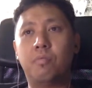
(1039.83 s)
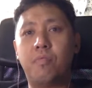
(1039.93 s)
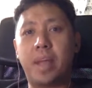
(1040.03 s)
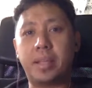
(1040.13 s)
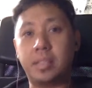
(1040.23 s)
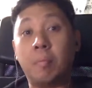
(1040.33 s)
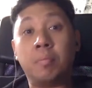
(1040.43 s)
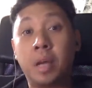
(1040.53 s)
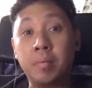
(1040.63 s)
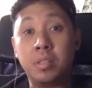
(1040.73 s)
facts
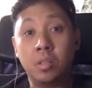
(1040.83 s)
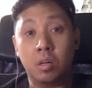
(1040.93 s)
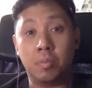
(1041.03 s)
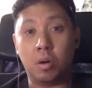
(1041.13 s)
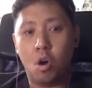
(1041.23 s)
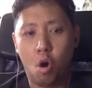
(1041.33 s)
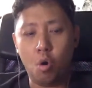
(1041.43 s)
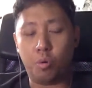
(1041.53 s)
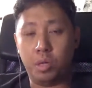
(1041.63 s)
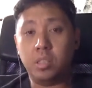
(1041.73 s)
sometimes. It's not about,
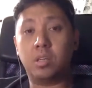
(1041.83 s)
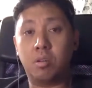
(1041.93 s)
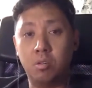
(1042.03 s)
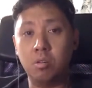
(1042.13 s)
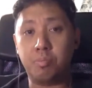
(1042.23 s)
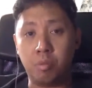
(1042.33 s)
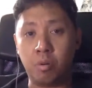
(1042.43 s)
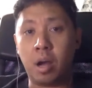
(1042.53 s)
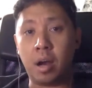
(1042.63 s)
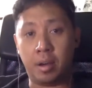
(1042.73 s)
oh, this is a good
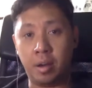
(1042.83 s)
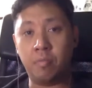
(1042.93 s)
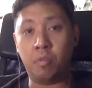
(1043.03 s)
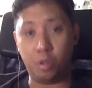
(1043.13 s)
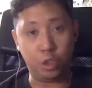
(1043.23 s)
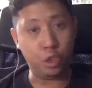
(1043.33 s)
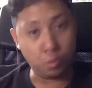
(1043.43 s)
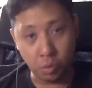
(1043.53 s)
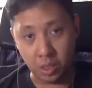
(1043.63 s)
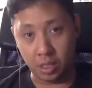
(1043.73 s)
product and therefore it should
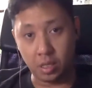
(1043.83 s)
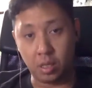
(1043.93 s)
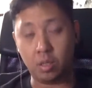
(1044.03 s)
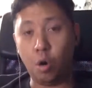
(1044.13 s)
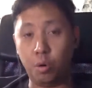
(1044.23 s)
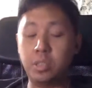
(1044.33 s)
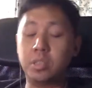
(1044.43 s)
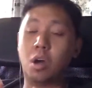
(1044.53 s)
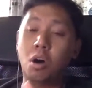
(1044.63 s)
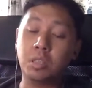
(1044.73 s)
work. Oh, this
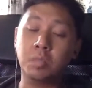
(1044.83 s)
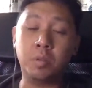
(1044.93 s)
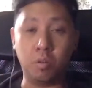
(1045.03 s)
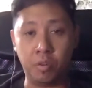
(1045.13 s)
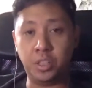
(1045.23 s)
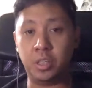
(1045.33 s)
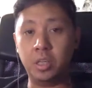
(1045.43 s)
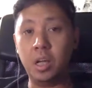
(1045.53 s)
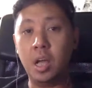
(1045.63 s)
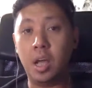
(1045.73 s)
is an awesome
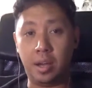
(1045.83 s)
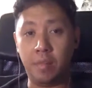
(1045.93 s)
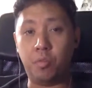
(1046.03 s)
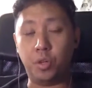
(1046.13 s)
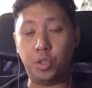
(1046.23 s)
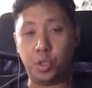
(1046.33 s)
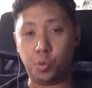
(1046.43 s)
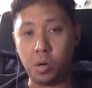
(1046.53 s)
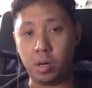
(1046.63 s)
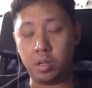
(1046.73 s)
innovation and therefore it should
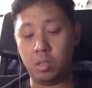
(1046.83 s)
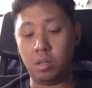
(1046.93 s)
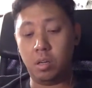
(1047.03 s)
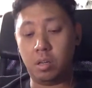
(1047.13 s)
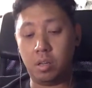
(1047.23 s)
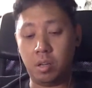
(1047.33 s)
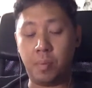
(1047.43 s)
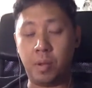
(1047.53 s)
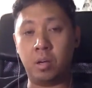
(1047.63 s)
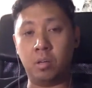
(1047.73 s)
work. It's a lot
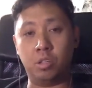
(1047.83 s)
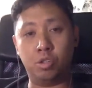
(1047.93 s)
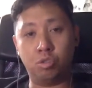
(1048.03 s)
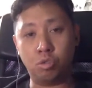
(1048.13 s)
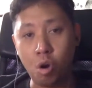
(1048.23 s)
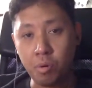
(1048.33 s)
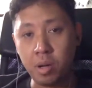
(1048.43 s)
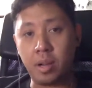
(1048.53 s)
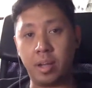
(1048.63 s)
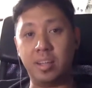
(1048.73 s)
dependent on a
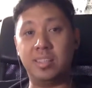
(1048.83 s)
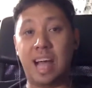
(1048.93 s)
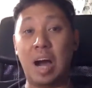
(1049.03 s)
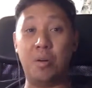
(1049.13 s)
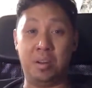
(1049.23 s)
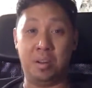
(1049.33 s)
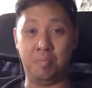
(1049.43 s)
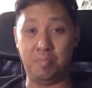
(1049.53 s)
story that is out in the